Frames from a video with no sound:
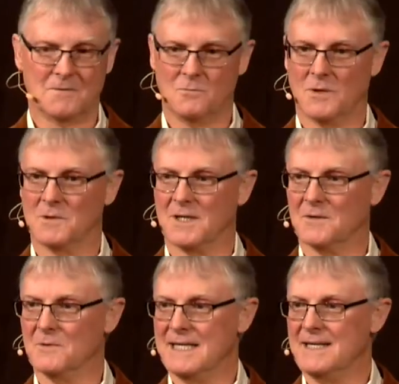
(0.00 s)
what we're going to
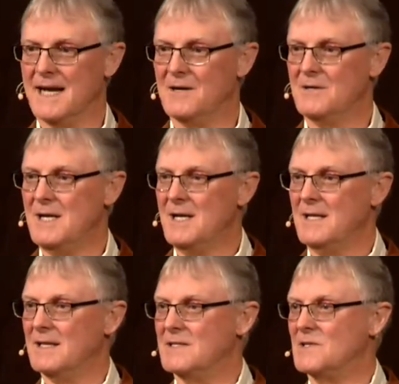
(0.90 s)
read now
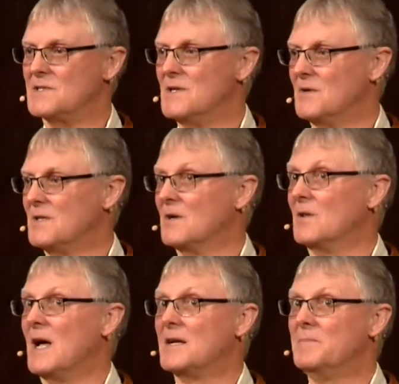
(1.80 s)
lets us know that a
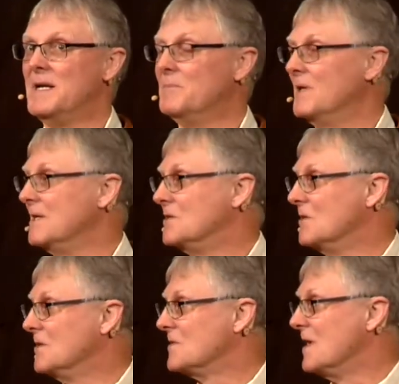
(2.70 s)
lot of people had
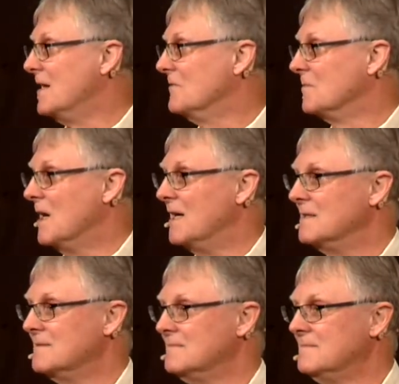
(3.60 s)
turned aside from God.
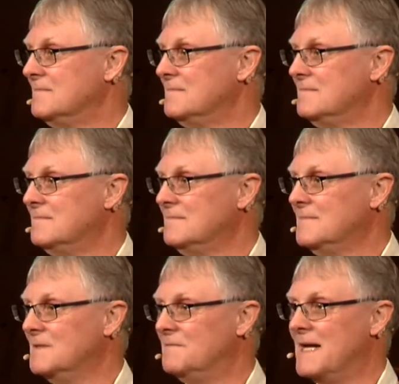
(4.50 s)

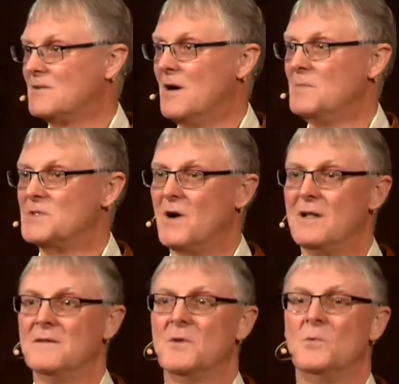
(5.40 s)
In fact, almost
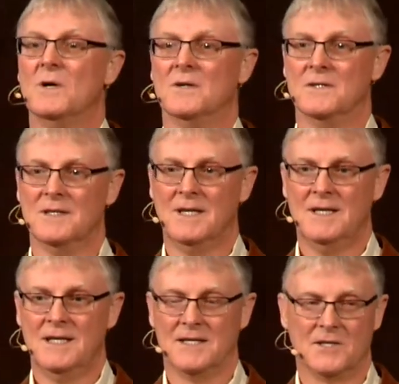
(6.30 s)
all of the world
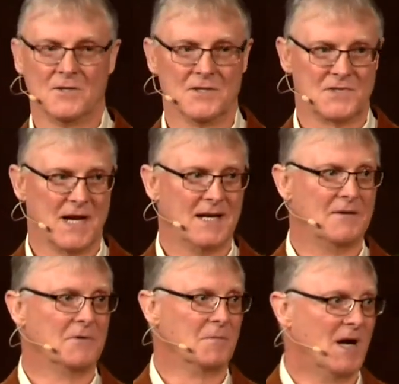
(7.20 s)
had turned aside
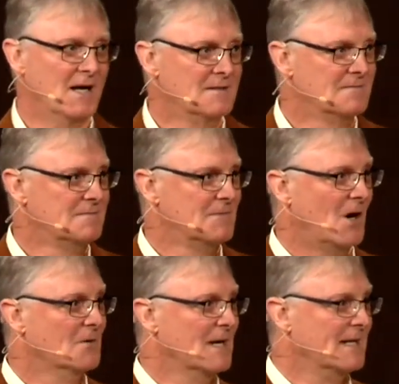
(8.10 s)
from God
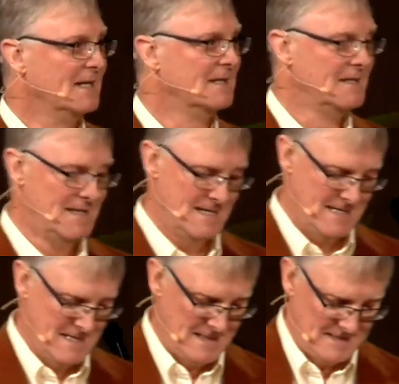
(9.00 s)
already.
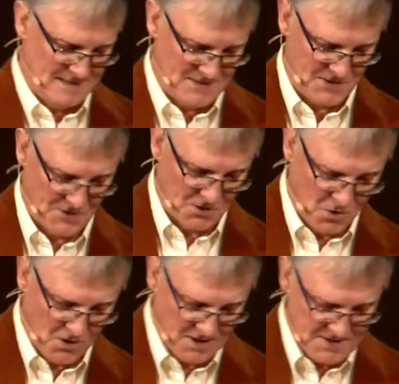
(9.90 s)
So the
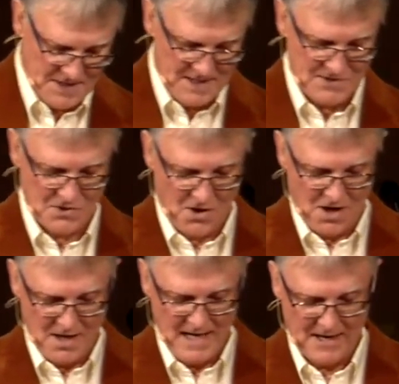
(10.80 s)
Lord
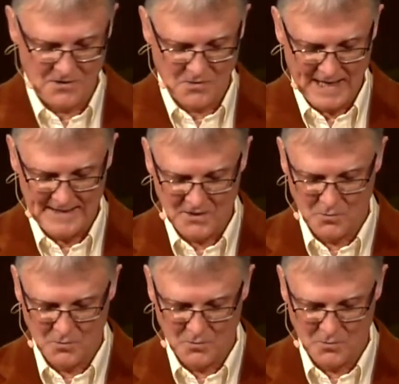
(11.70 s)
saw how great the